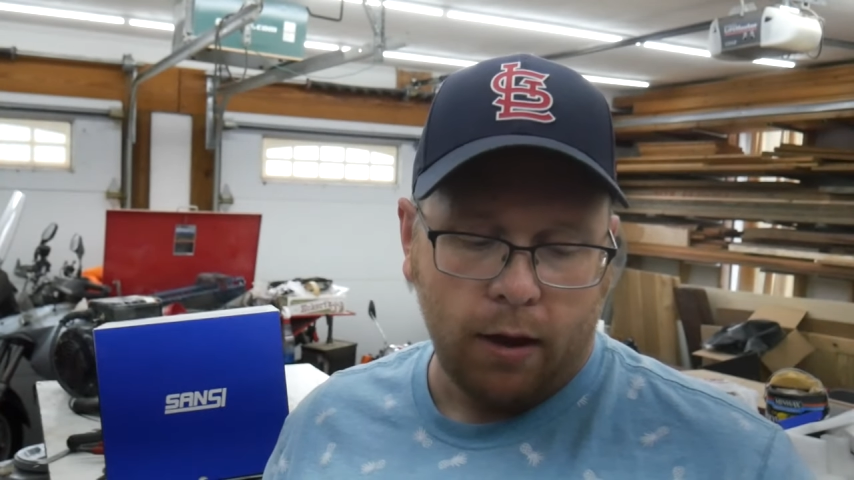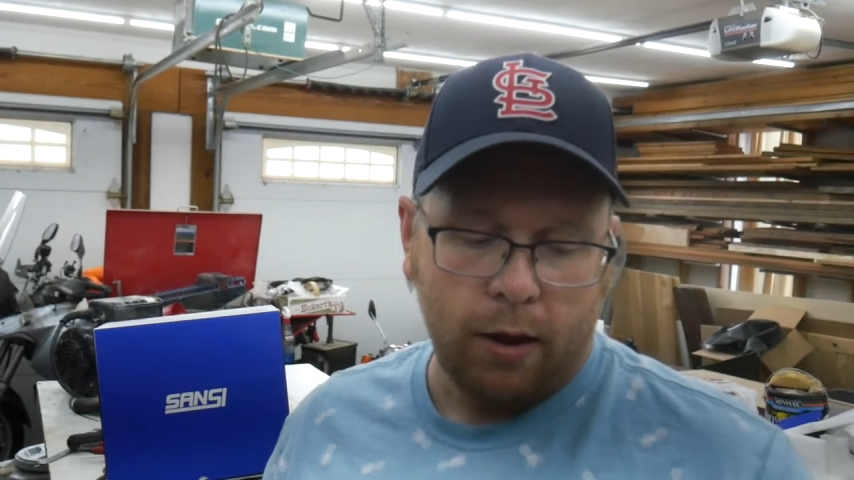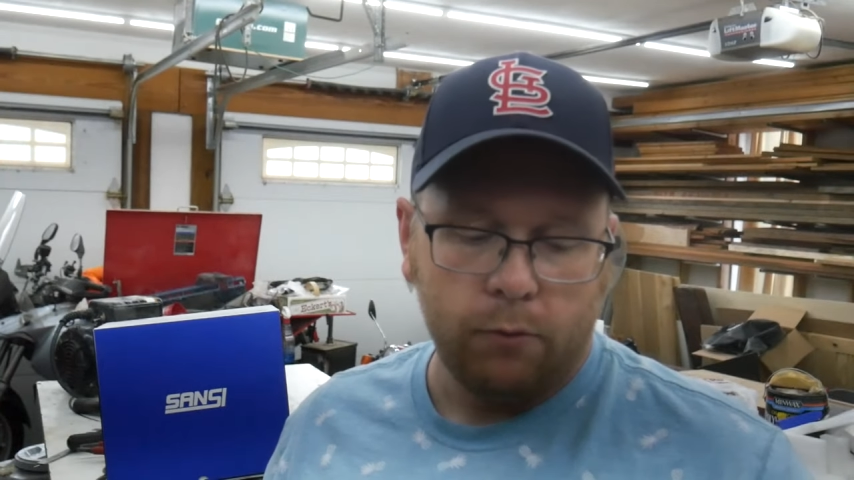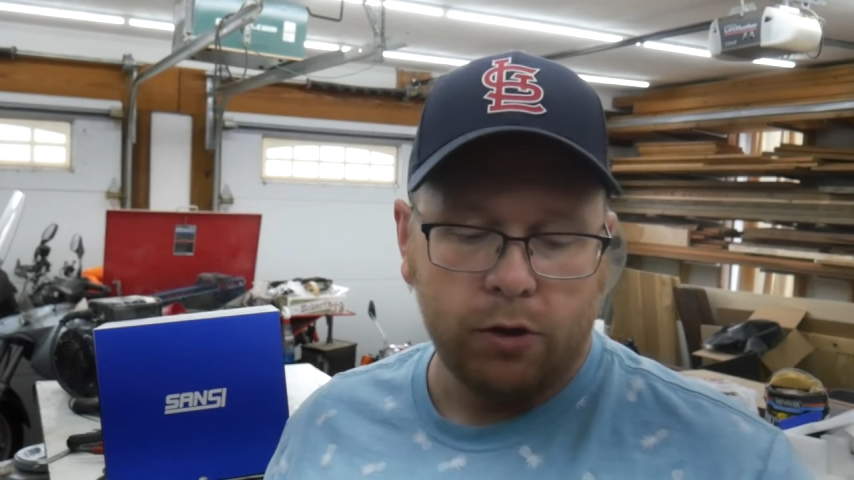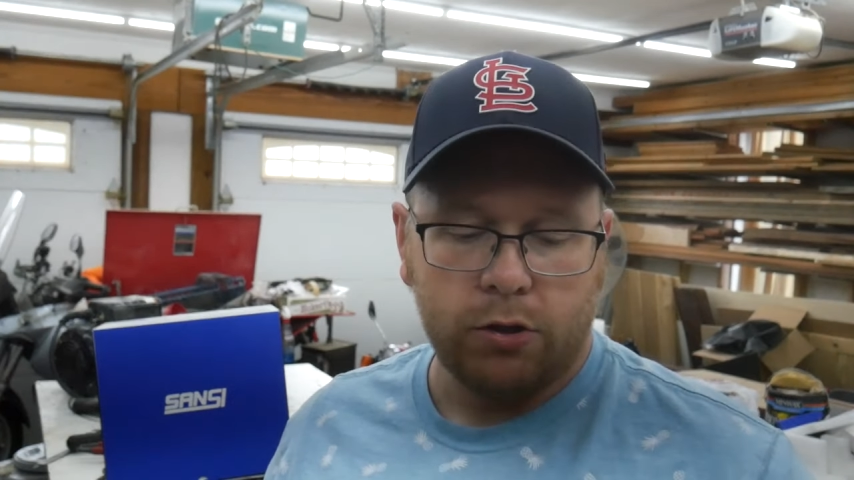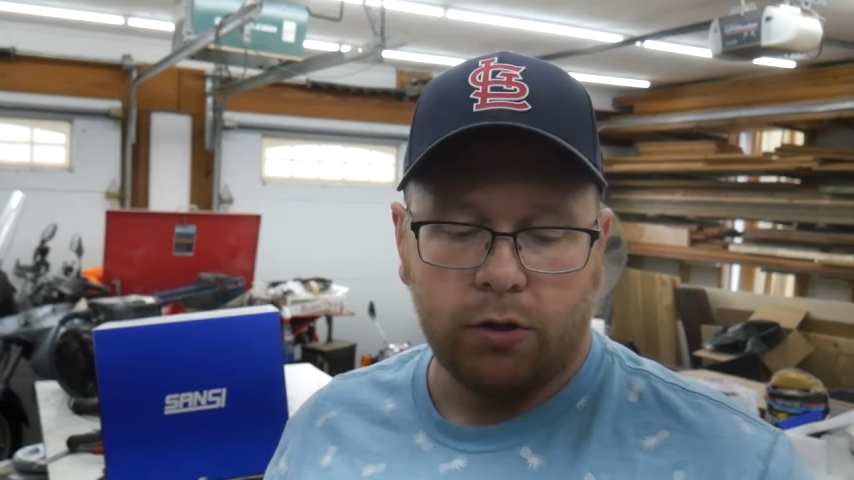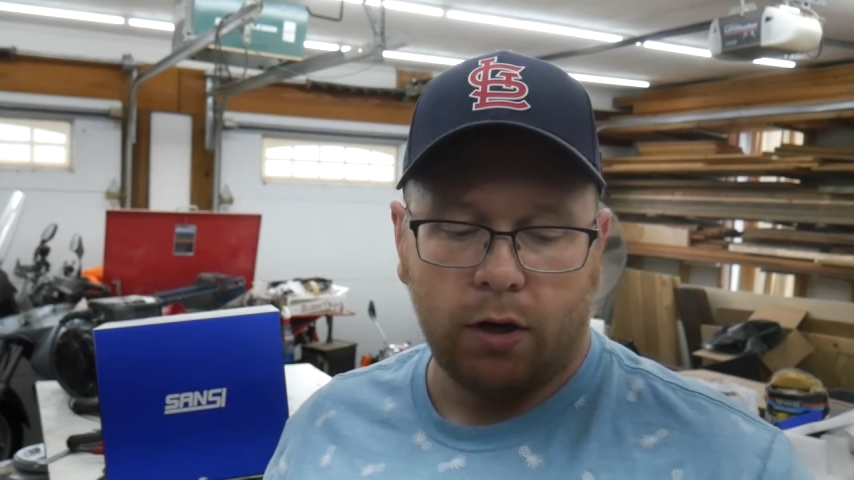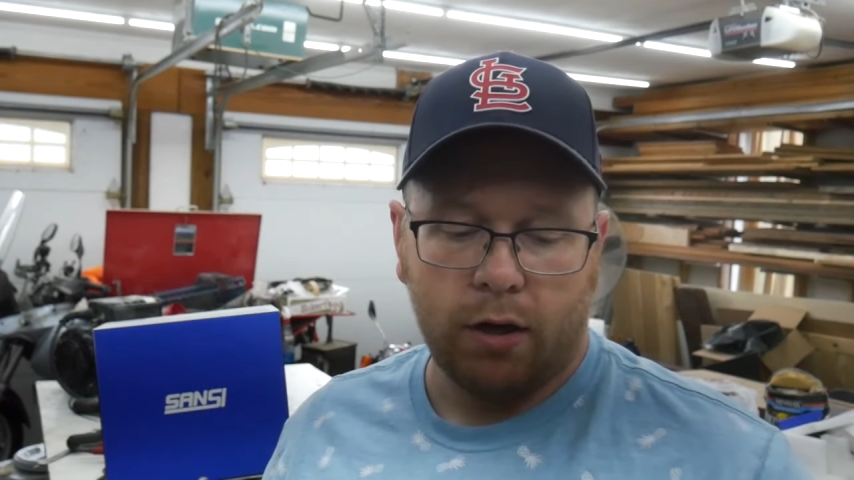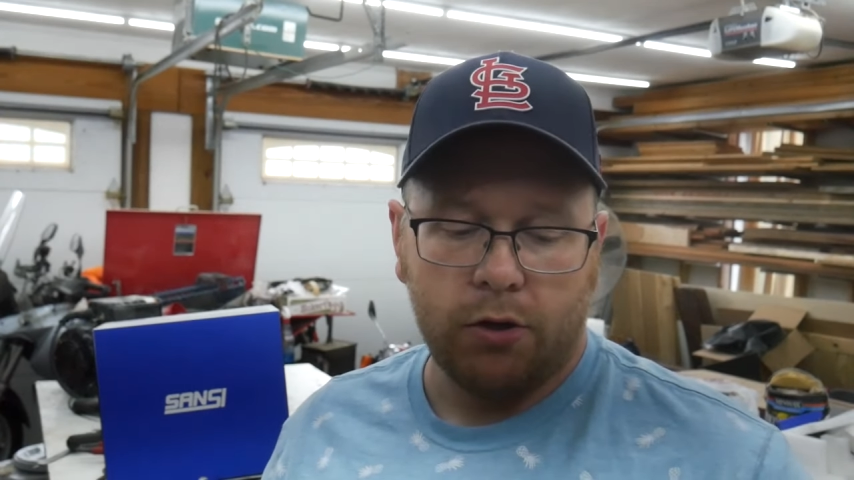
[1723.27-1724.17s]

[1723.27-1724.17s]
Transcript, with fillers: I wish uh,